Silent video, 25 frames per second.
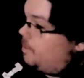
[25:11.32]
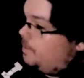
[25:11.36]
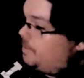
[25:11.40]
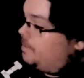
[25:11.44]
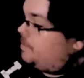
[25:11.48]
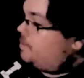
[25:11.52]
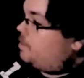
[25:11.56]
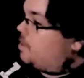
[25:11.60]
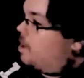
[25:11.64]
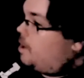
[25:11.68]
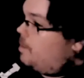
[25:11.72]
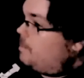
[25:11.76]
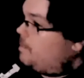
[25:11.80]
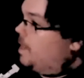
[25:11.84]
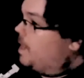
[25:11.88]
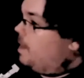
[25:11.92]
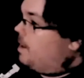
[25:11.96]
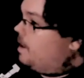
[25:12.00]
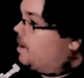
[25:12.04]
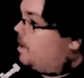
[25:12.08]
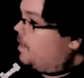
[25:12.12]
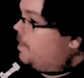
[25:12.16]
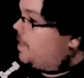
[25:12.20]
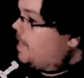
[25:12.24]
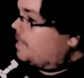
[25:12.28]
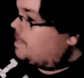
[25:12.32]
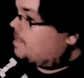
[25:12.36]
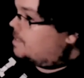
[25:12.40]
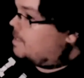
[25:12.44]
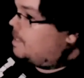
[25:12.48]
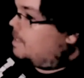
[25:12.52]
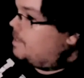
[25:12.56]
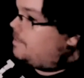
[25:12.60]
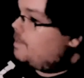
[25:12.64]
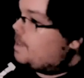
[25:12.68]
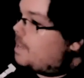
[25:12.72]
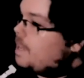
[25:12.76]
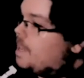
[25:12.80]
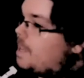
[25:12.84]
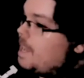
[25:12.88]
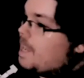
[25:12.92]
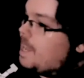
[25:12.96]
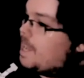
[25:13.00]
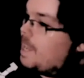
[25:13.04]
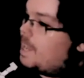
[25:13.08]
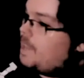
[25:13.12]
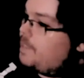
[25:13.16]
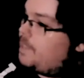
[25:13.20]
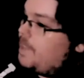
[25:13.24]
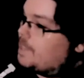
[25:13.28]
Starman and all that stuff
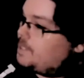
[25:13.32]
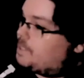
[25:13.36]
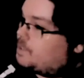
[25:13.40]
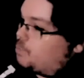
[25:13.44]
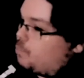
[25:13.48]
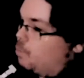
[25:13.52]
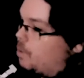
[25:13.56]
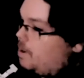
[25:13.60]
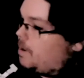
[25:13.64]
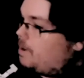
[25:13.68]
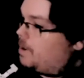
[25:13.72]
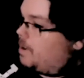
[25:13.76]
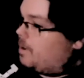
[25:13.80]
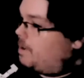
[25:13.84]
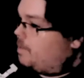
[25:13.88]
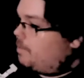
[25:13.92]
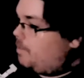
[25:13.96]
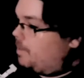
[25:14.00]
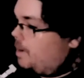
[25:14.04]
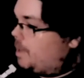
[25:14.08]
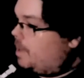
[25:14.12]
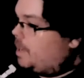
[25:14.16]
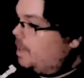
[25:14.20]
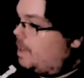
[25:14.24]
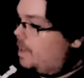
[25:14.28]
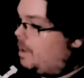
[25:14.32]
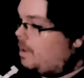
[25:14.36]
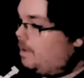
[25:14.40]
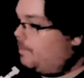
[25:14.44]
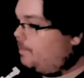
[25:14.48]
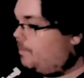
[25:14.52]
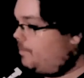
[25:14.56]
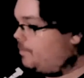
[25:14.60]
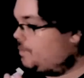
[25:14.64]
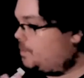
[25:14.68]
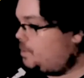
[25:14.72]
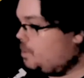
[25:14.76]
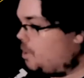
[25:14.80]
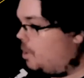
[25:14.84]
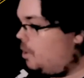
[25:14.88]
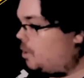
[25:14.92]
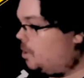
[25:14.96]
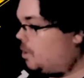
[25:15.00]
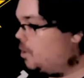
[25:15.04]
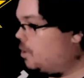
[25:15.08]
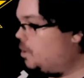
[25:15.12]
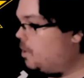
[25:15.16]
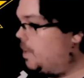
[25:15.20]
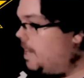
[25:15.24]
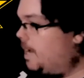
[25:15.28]
that's where uh,
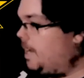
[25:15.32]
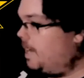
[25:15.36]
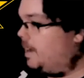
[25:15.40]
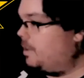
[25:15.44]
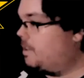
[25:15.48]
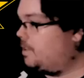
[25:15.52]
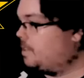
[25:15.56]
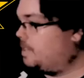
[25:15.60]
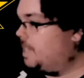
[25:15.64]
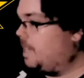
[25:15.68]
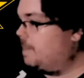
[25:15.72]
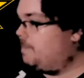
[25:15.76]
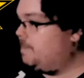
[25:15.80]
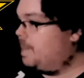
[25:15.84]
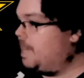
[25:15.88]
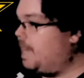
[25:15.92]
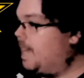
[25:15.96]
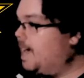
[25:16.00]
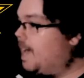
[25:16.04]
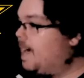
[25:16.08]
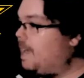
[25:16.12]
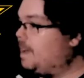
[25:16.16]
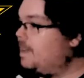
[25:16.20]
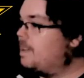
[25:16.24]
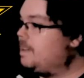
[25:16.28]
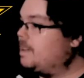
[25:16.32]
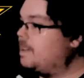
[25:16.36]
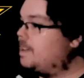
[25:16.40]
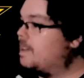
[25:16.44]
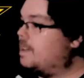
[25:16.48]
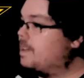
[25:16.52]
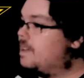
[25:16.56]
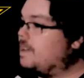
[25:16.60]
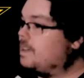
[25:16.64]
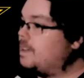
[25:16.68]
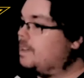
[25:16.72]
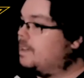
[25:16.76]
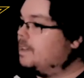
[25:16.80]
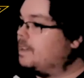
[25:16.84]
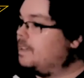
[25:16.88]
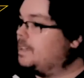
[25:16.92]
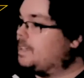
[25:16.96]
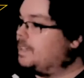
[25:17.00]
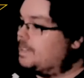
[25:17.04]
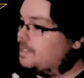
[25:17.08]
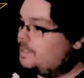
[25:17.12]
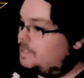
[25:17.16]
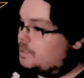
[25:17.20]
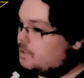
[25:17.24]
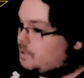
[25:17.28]
Stargirl and her stepdad uh,
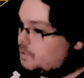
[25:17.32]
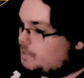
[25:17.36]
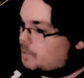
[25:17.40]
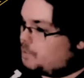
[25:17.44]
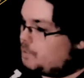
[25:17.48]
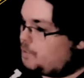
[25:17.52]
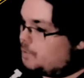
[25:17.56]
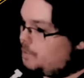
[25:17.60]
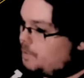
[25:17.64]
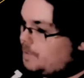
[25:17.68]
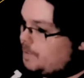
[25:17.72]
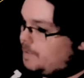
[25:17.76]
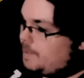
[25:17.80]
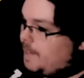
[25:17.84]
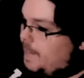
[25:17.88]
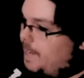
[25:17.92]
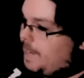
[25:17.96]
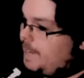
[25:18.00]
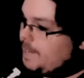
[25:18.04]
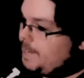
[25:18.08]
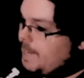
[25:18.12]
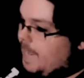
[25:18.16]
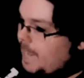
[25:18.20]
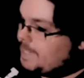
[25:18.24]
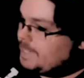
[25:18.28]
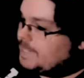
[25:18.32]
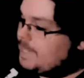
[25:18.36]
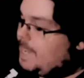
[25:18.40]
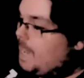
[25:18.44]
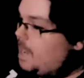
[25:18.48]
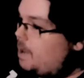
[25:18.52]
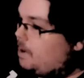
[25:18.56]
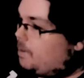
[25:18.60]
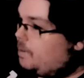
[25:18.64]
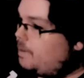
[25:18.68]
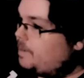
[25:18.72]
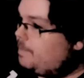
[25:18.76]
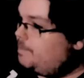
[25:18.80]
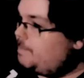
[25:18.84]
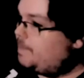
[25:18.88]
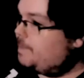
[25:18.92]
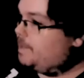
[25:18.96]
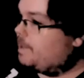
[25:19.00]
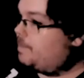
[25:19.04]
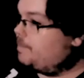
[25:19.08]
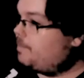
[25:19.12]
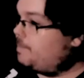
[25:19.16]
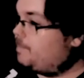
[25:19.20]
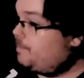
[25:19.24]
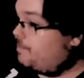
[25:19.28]
is in that town.
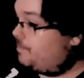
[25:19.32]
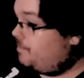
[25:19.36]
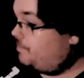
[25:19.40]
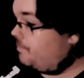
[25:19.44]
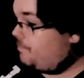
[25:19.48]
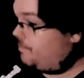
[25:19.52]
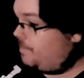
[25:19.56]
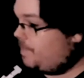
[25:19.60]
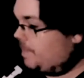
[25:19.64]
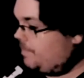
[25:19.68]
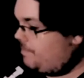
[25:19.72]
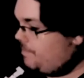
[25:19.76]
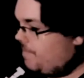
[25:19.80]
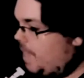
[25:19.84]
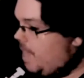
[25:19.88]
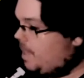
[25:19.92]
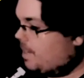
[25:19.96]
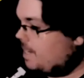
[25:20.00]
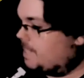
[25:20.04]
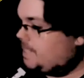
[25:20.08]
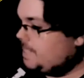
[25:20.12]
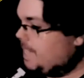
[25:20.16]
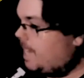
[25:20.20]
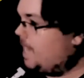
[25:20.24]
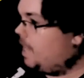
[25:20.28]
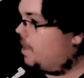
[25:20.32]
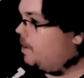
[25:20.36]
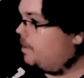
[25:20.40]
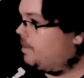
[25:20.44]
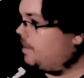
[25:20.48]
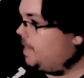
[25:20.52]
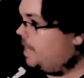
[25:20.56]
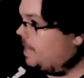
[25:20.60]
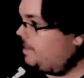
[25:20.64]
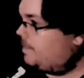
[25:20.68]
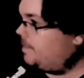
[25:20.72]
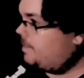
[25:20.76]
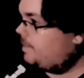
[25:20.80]
They're they found a town that